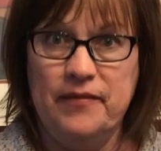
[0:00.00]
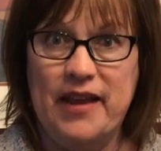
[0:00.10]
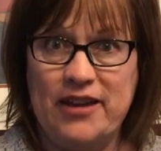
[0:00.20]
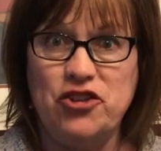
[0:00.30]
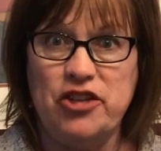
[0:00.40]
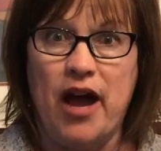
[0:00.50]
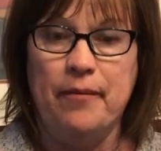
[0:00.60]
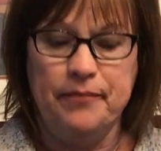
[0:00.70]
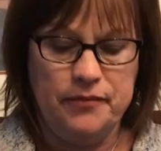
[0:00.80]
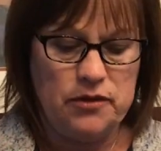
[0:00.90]
Nice job.
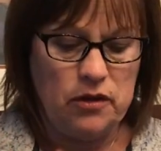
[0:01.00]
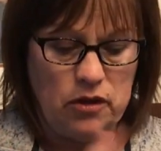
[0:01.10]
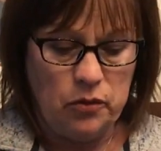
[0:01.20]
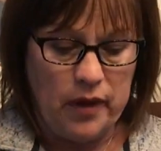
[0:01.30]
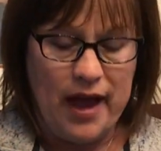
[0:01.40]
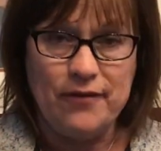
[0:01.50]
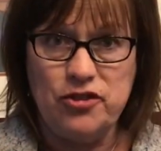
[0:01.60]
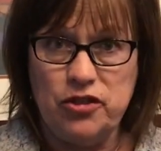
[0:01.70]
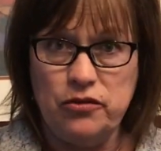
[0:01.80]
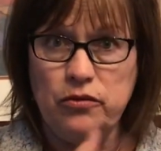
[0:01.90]
So you will have
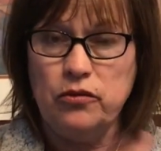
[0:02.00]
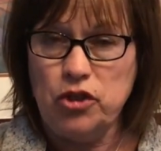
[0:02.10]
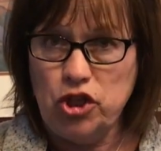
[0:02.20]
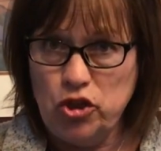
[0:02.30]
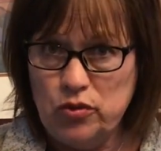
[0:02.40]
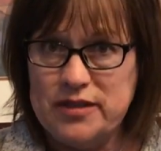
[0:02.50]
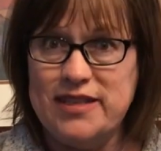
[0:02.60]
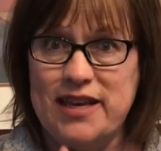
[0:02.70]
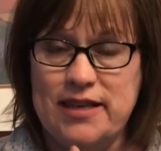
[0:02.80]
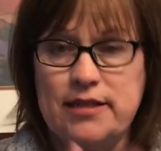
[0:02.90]
to use
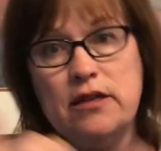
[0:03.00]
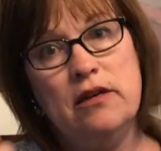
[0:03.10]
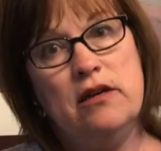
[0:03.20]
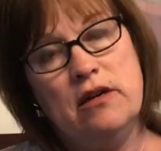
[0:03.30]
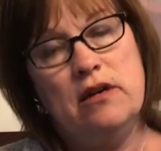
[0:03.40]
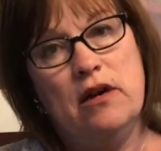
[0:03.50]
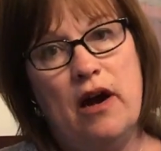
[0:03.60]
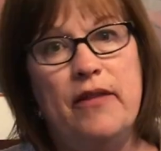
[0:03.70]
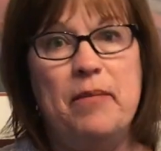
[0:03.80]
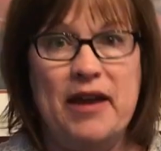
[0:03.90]
this
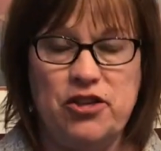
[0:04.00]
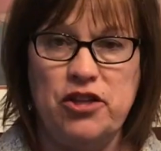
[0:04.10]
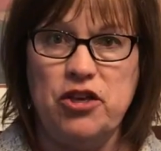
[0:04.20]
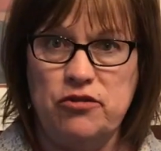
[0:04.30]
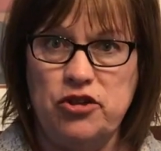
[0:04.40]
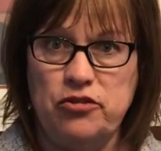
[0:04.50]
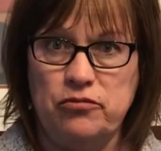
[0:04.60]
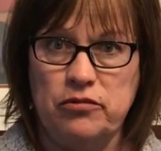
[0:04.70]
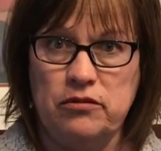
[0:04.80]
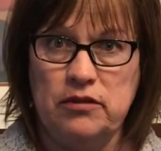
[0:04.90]
on the page that you do
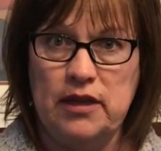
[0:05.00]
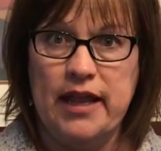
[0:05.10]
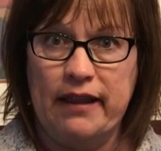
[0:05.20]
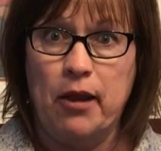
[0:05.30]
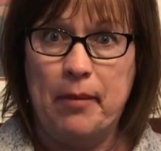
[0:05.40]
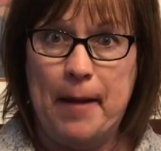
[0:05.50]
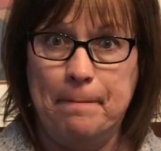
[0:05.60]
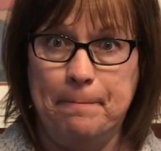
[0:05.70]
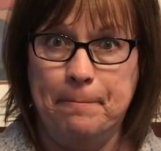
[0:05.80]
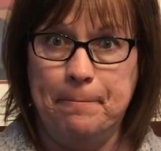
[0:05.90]
in a little bit.
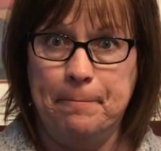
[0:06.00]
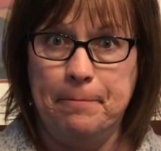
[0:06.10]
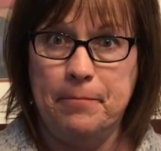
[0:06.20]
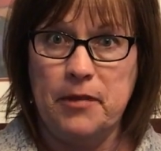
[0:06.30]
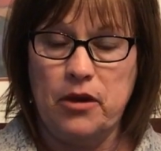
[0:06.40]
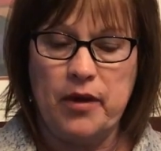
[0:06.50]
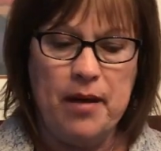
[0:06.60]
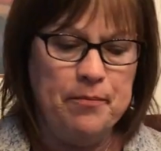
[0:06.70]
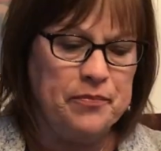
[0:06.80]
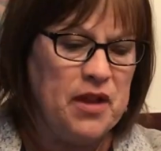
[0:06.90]

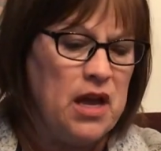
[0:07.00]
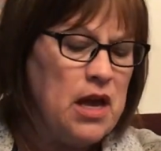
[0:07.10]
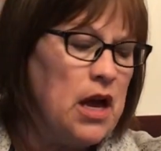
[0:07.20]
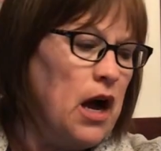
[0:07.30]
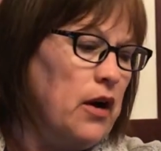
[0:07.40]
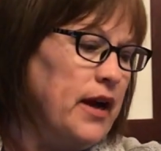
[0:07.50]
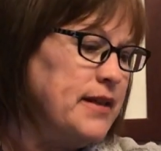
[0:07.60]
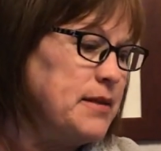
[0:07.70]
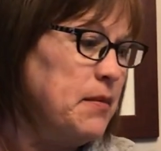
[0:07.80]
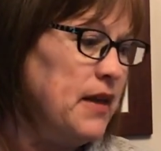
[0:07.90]
Okay? All
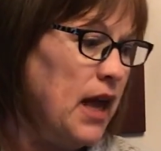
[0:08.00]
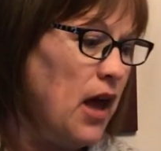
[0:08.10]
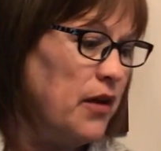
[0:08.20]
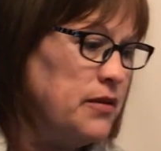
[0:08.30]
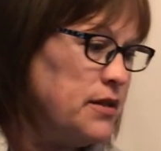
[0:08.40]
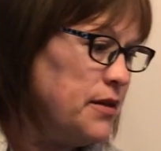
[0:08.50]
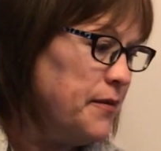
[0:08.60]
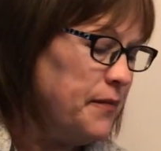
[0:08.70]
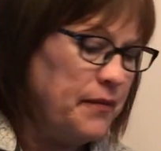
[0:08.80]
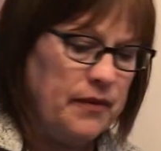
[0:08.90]
right, something else
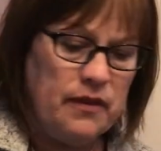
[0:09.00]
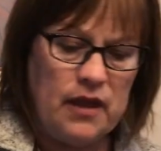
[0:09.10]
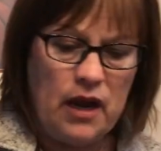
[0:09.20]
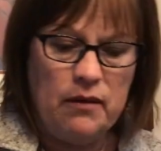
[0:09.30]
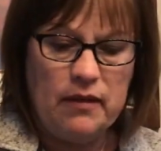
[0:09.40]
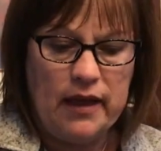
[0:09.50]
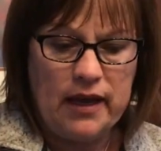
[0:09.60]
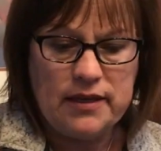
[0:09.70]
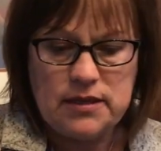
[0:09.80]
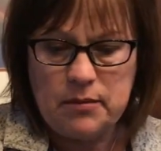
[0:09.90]
that I would
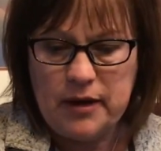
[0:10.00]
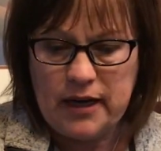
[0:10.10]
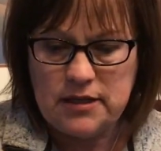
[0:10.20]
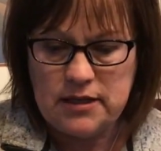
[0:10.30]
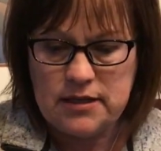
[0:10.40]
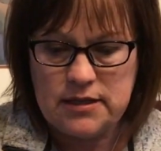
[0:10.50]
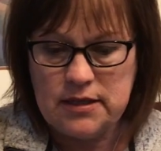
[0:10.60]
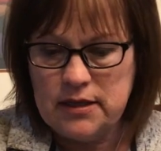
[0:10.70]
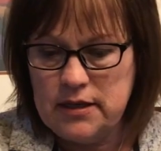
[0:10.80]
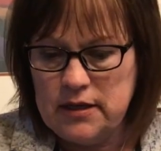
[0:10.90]
like us to practice
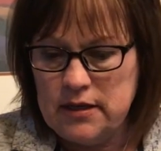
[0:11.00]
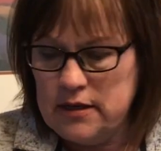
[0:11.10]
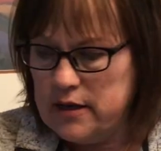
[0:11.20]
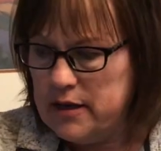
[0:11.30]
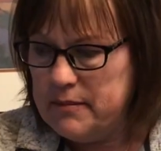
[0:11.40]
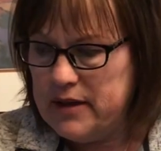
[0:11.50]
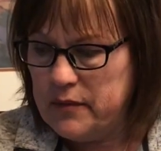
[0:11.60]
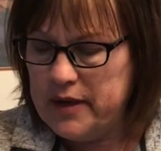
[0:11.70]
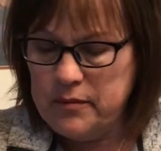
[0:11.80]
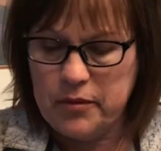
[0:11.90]
on my
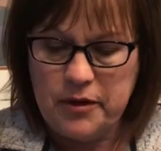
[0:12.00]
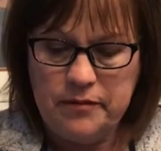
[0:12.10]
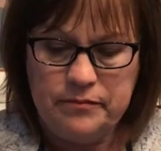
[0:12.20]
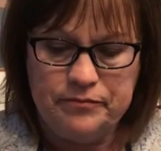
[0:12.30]
whiteboard.